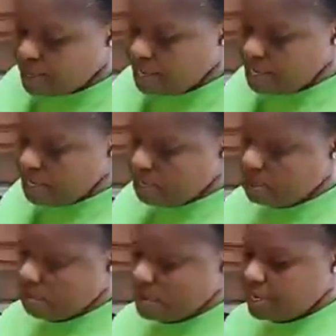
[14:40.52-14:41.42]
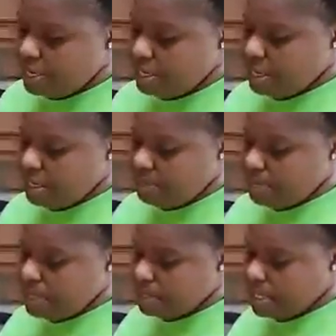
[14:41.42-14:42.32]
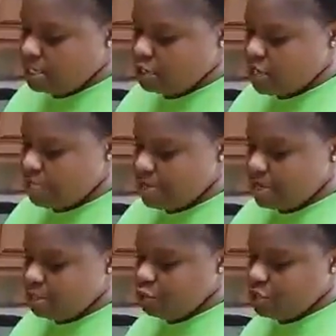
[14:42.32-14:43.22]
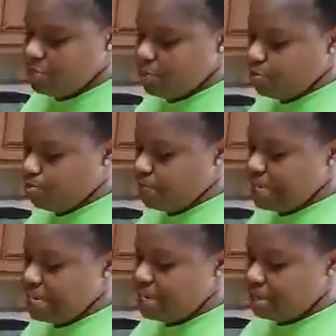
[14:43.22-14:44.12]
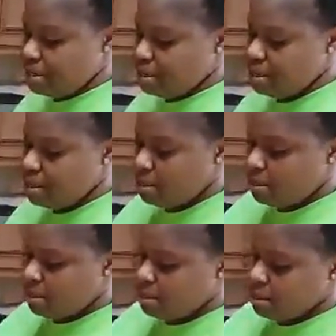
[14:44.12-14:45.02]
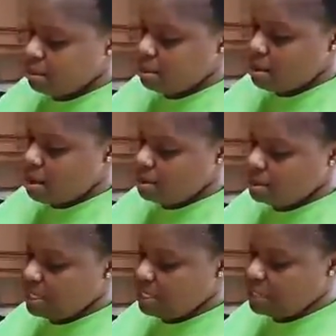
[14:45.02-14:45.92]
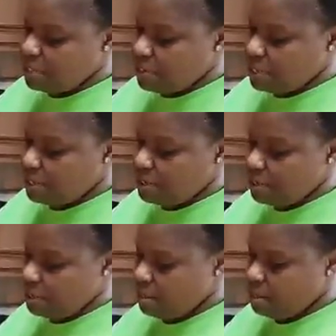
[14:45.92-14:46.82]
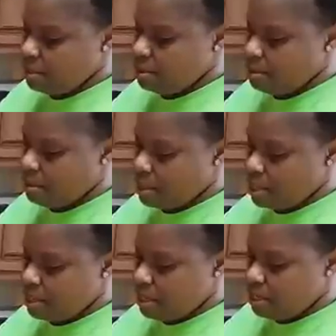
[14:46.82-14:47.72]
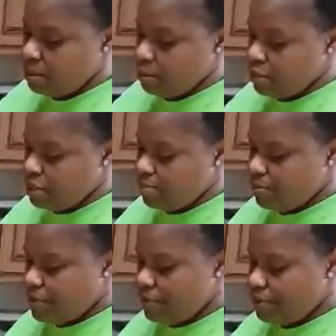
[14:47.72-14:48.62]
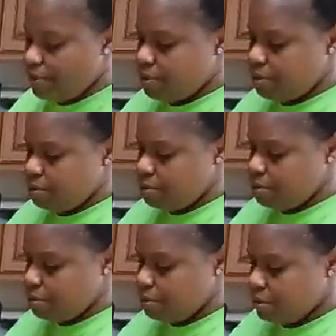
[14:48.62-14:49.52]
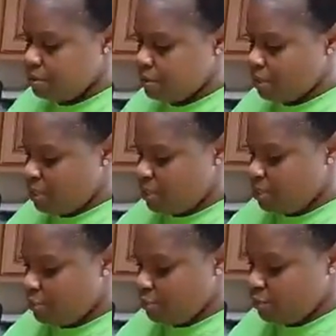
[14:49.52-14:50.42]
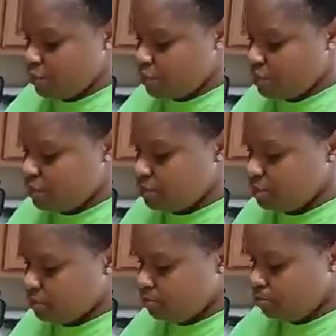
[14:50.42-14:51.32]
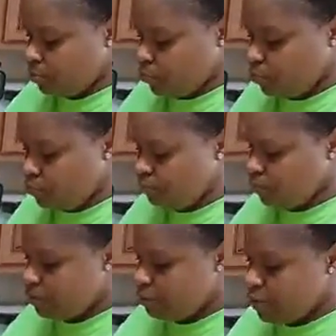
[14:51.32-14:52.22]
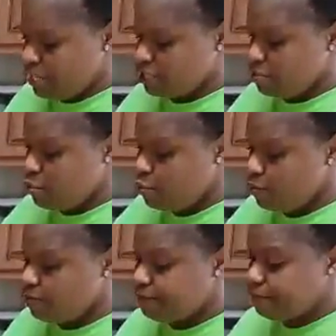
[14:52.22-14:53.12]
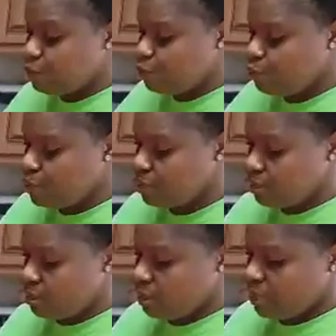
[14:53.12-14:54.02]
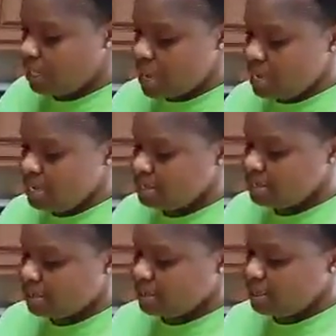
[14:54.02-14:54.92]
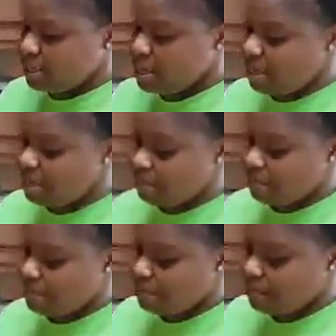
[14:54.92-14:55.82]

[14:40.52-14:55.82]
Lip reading: cutting, right, and then mincing and chopping is you keep your blade stationary, and then you keep your finger close, and then you just move. You actually move the food, and not necessarily the knife.